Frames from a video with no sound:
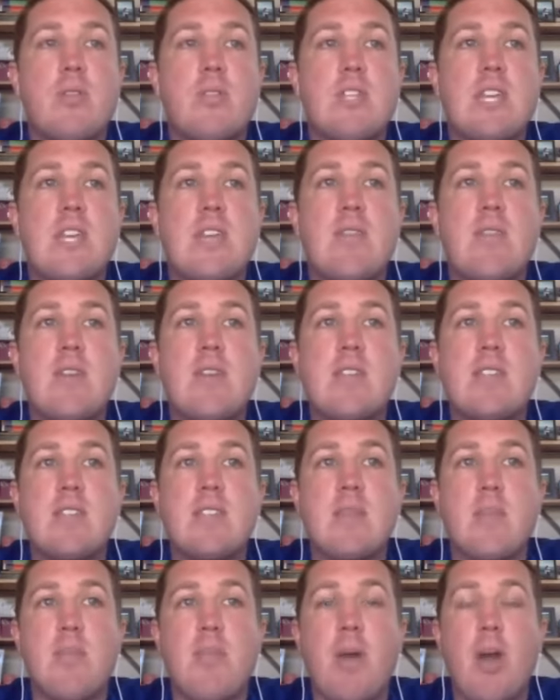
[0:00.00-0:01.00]
TVs
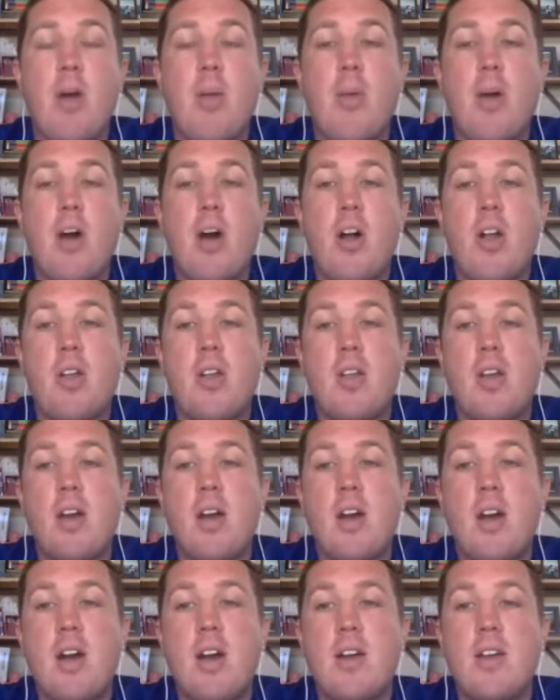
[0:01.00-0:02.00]
at the pub
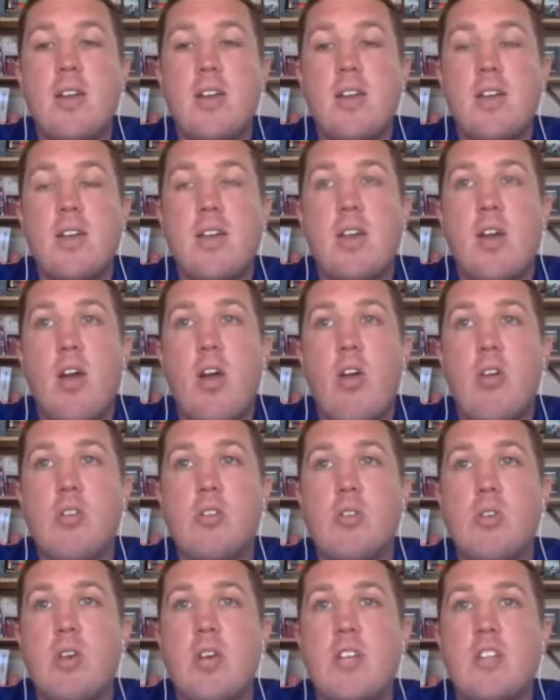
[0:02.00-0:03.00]
on
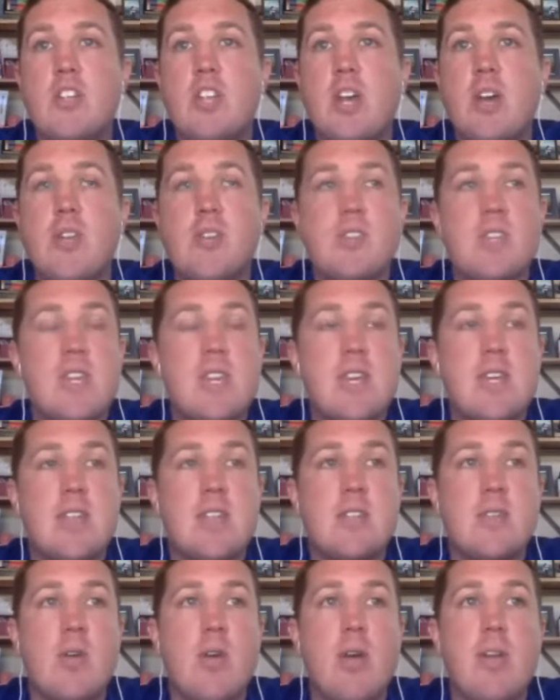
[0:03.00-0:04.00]
Arsenal and Chelsea,
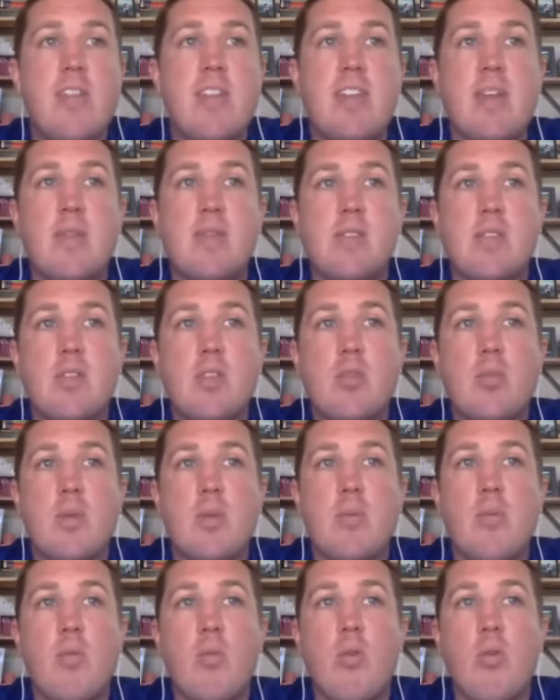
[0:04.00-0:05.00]
and so I think I was a little
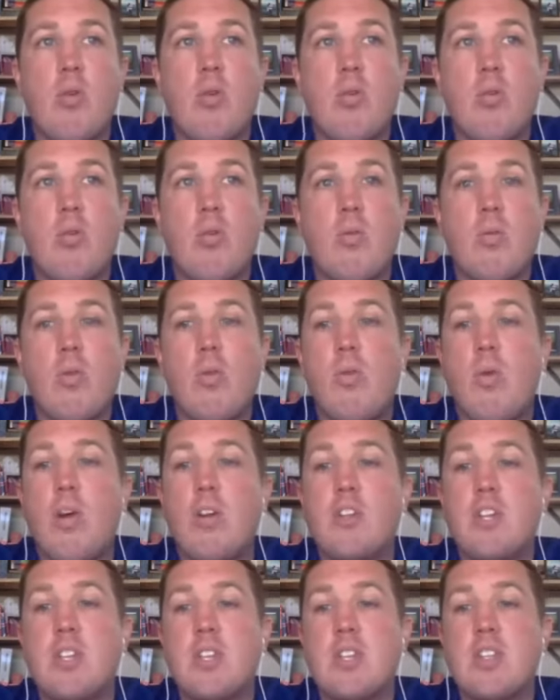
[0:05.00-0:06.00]
bit more
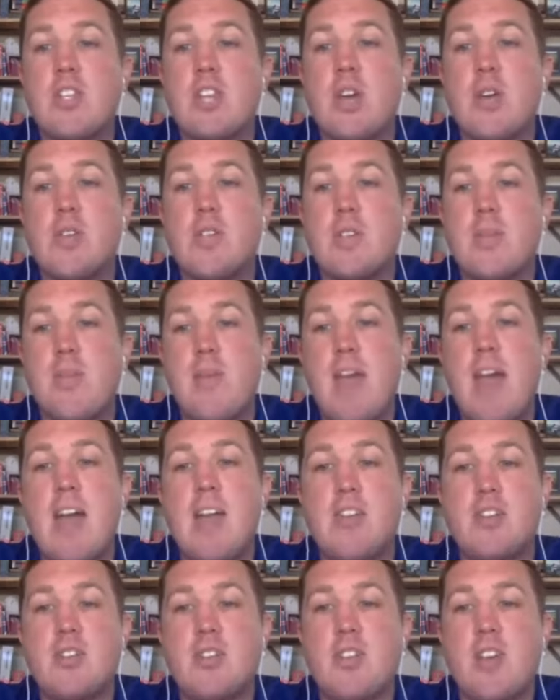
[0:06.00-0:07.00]
watching the Chelsea
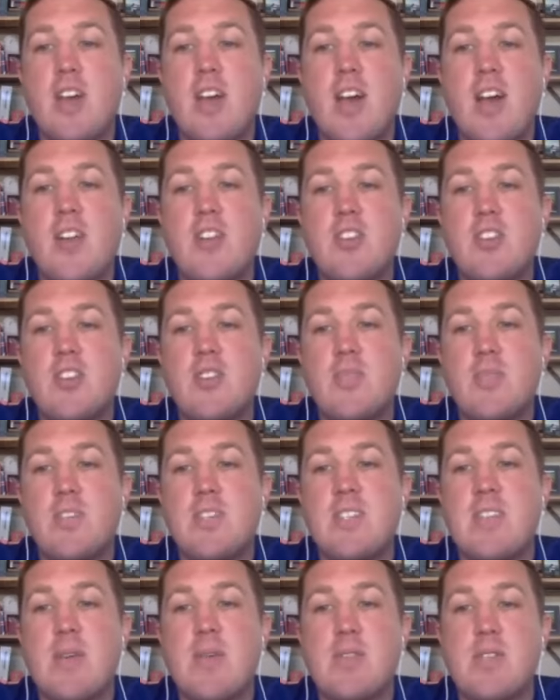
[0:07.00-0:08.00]
match just
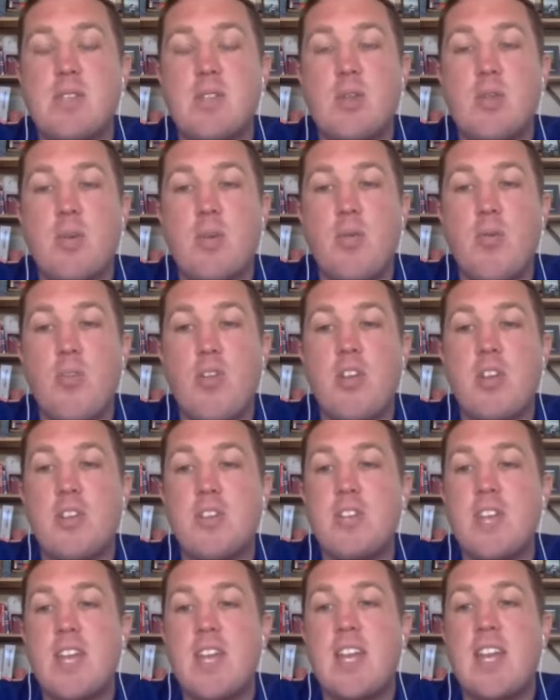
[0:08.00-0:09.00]
because that was a little bit more
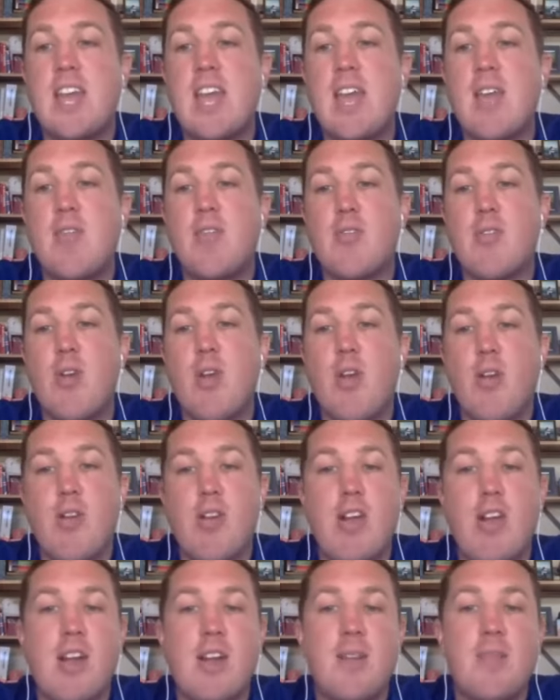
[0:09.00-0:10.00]
entertaining after
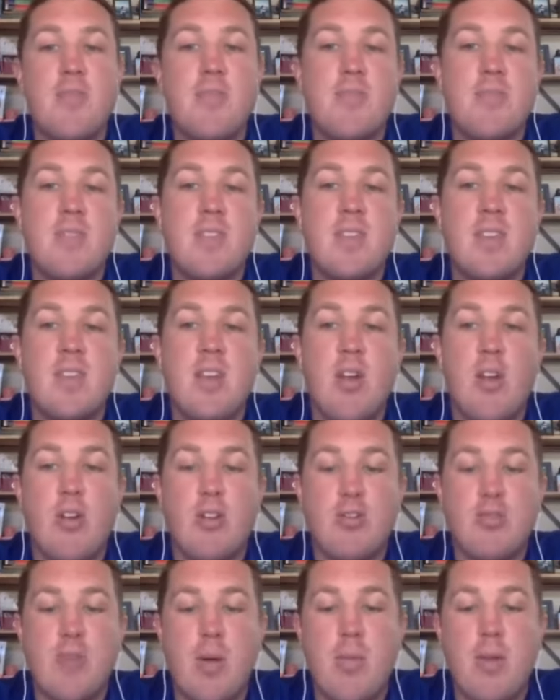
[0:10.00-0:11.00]
our
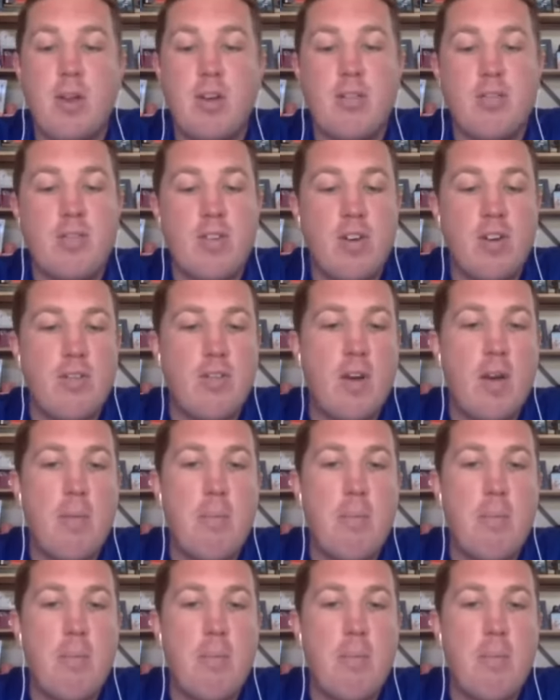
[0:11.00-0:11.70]
drubbing of